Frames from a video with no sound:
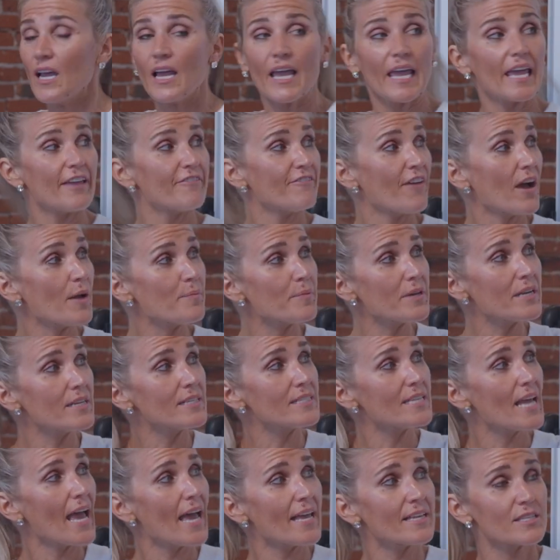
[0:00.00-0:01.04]
If I'm gonna
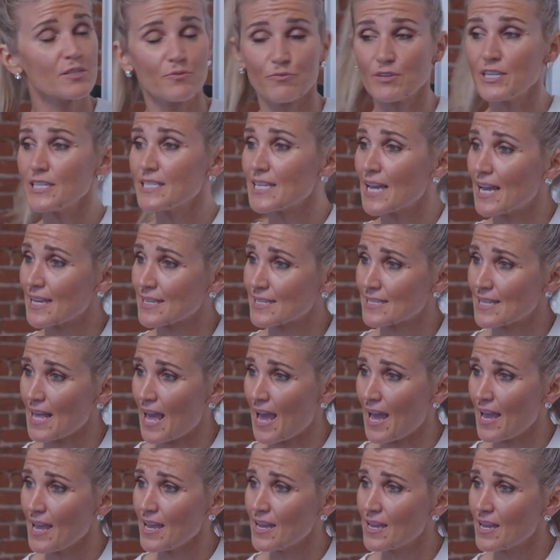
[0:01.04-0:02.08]
retest
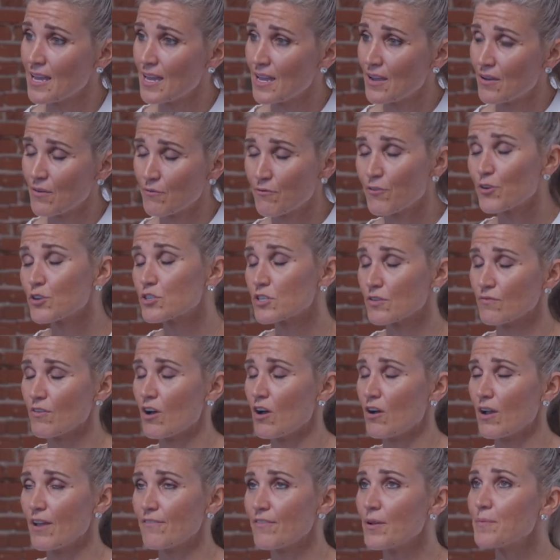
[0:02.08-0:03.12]
that, first of
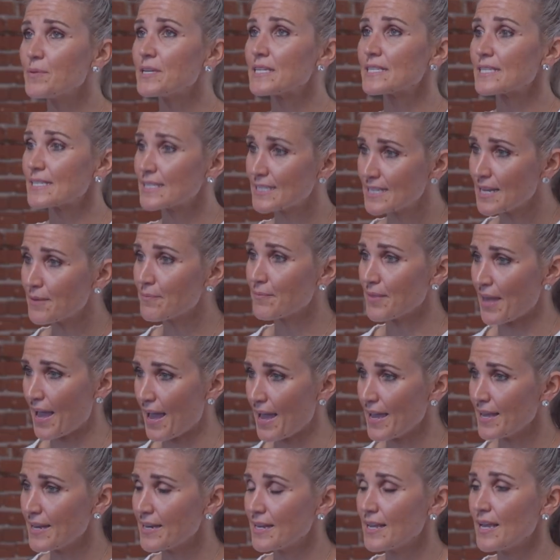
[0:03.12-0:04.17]
all, if I'm gonna Stim
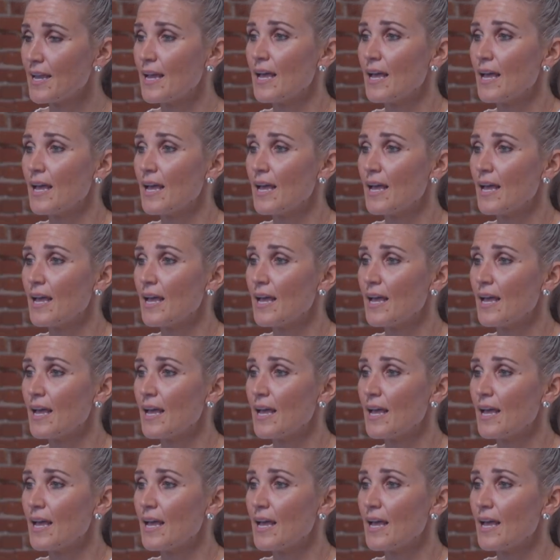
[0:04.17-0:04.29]
that,